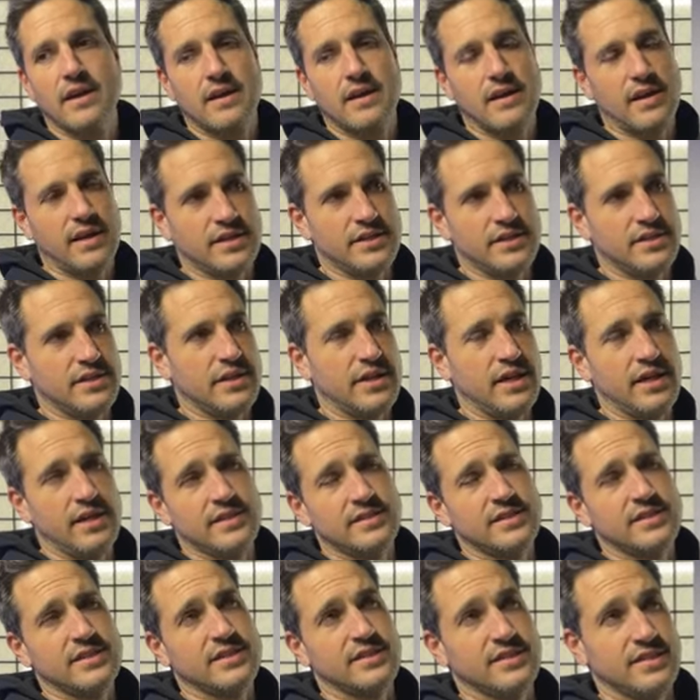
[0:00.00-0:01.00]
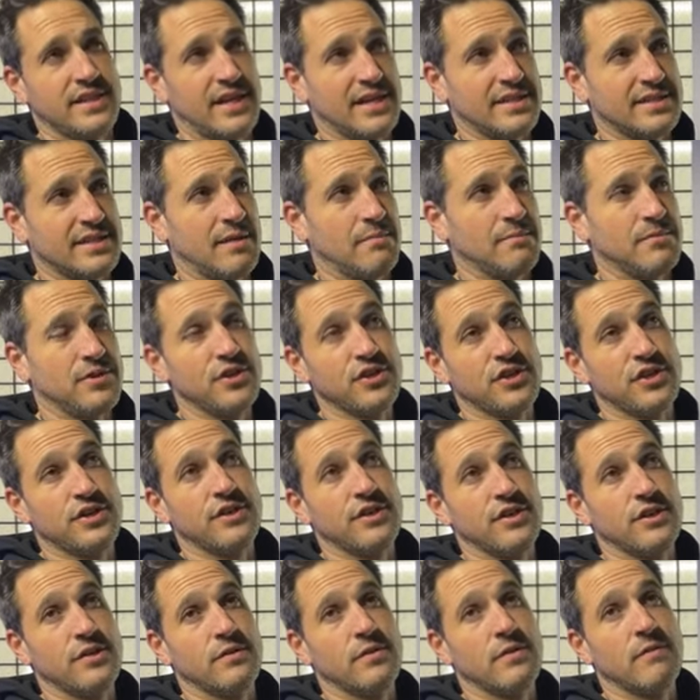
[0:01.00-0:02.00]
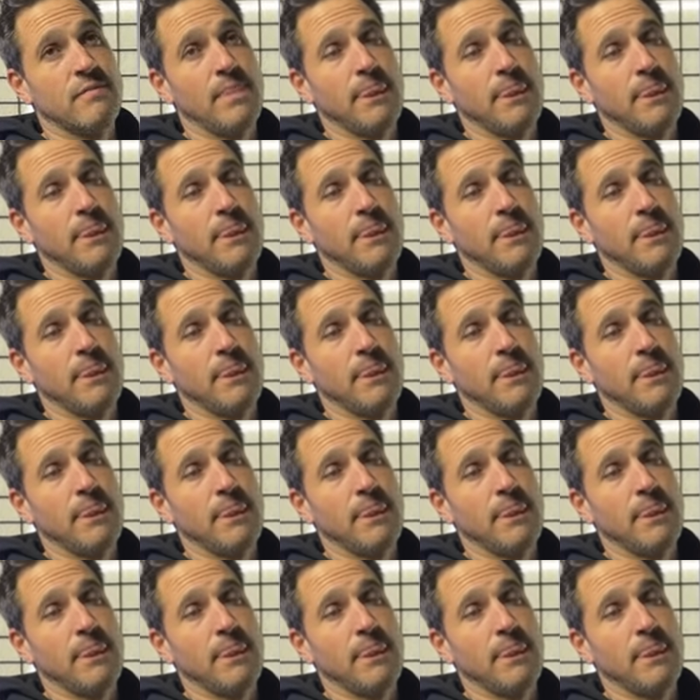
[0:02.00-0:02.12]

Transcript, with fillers: It, it's just not something you can do.